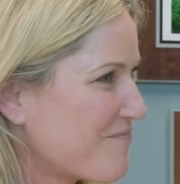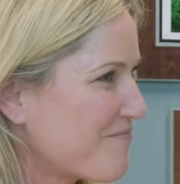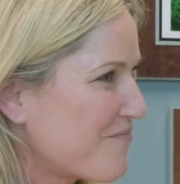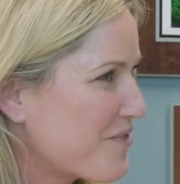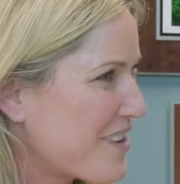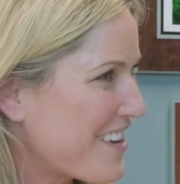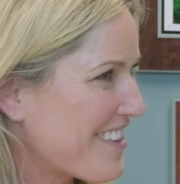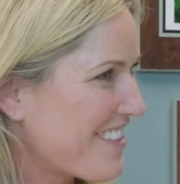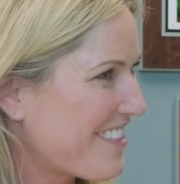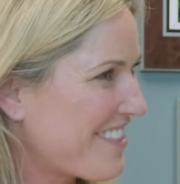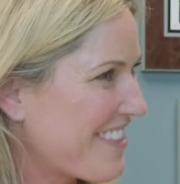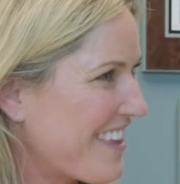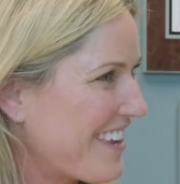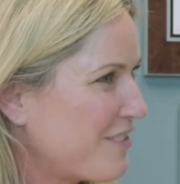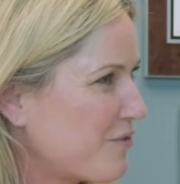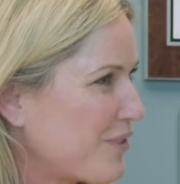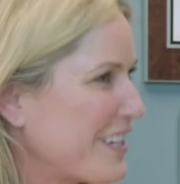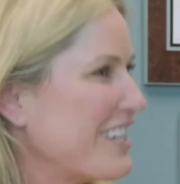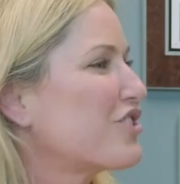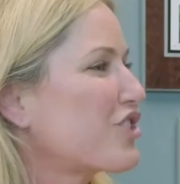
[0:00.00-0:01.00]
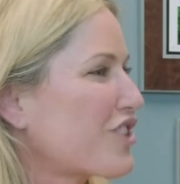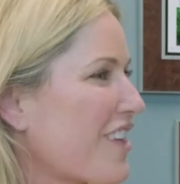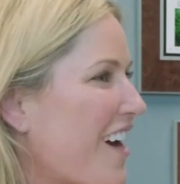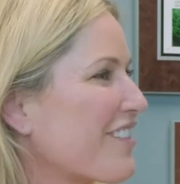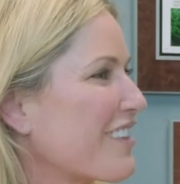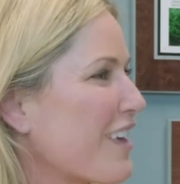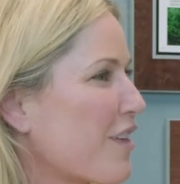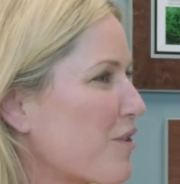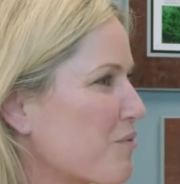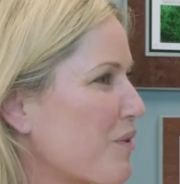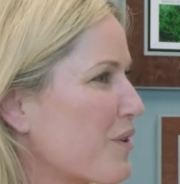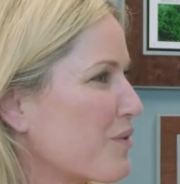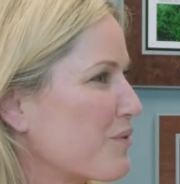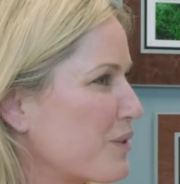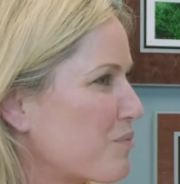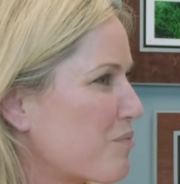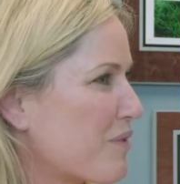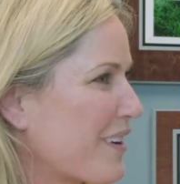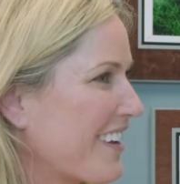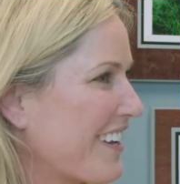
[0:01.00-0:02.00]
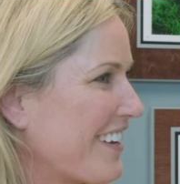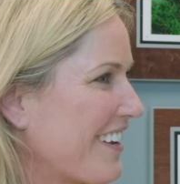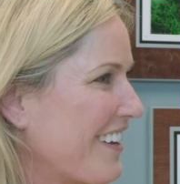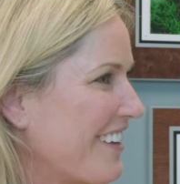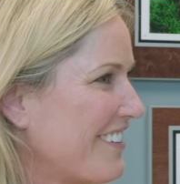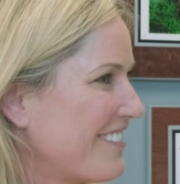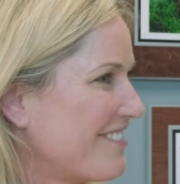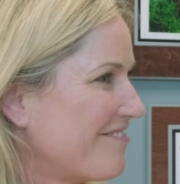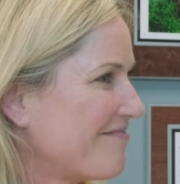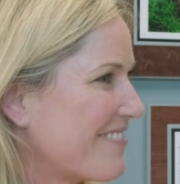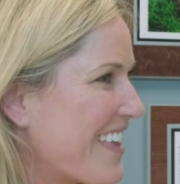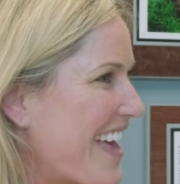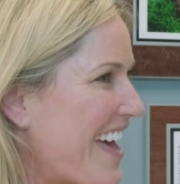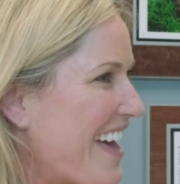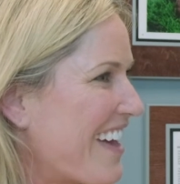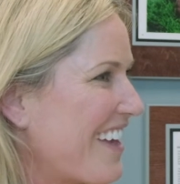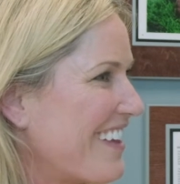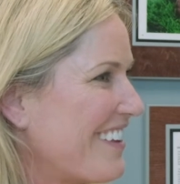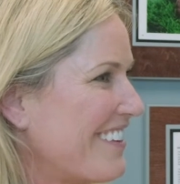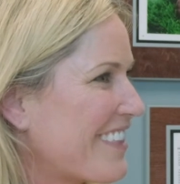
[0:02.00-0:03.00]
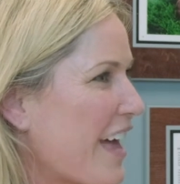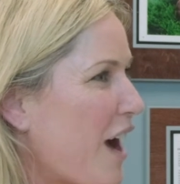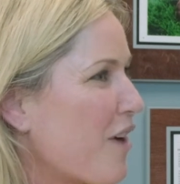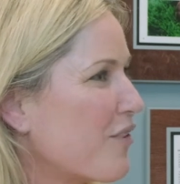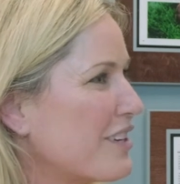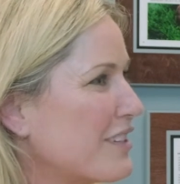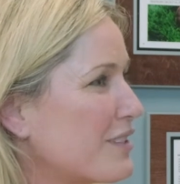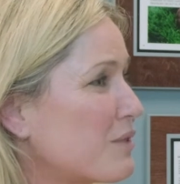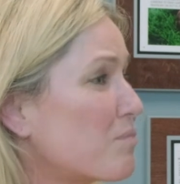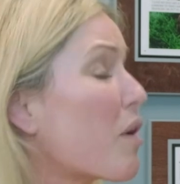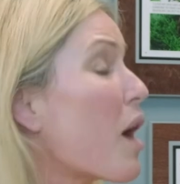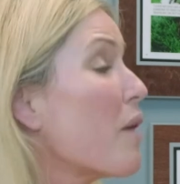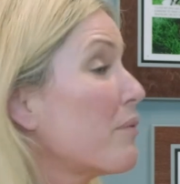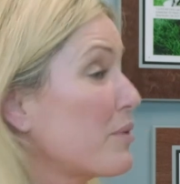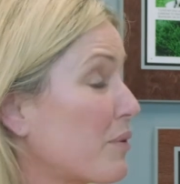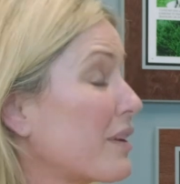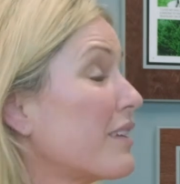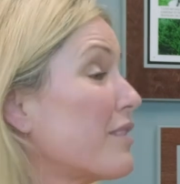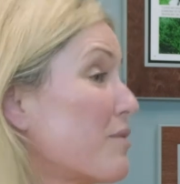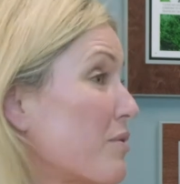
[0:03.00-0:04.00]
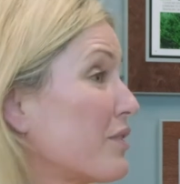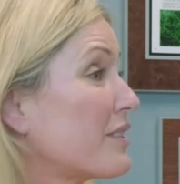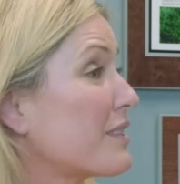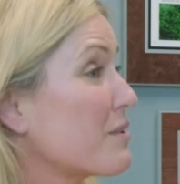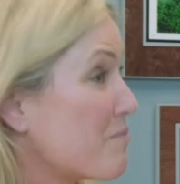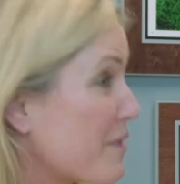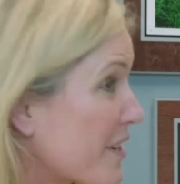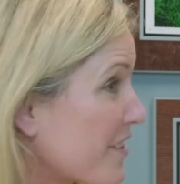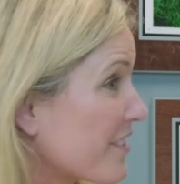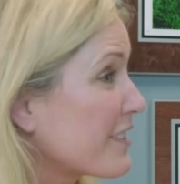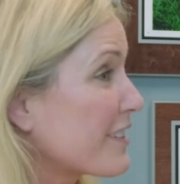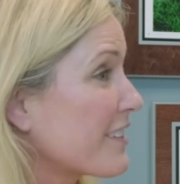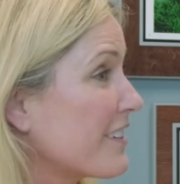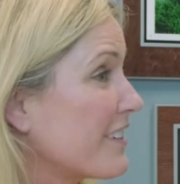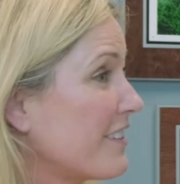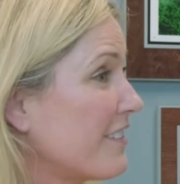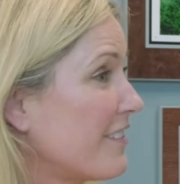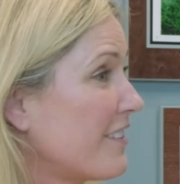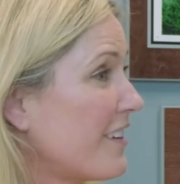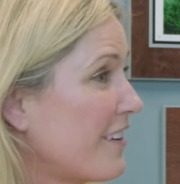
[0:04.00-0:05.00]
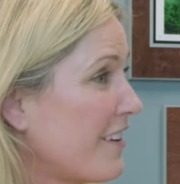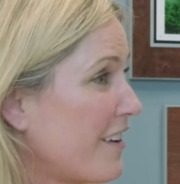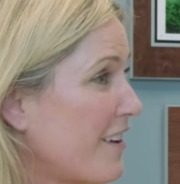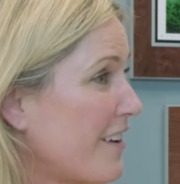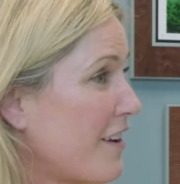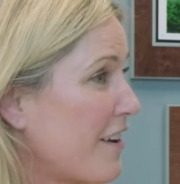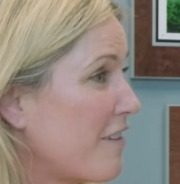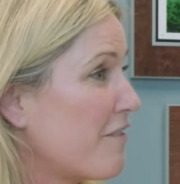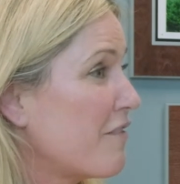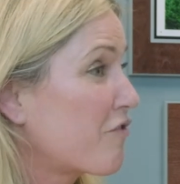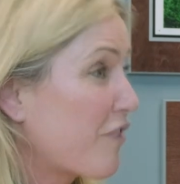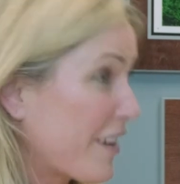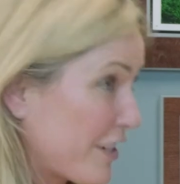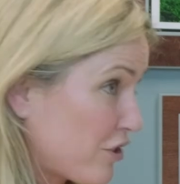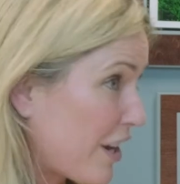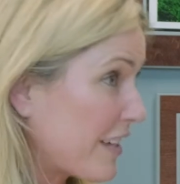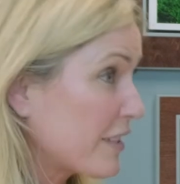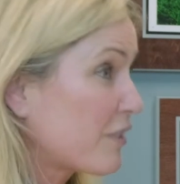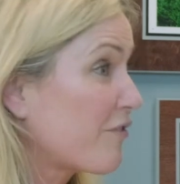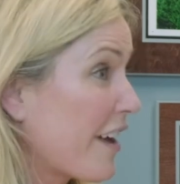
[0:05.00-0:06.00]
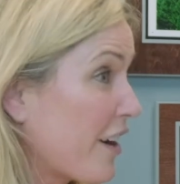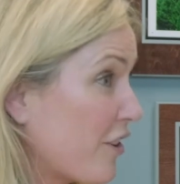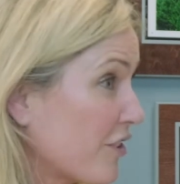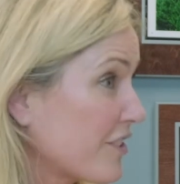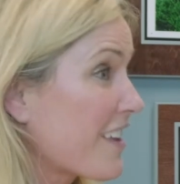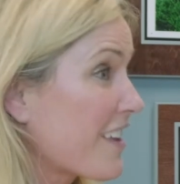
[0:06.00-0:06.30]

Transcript: and we each thought the other one was bringing it. And that was probably one of the most embarrassing franchise fails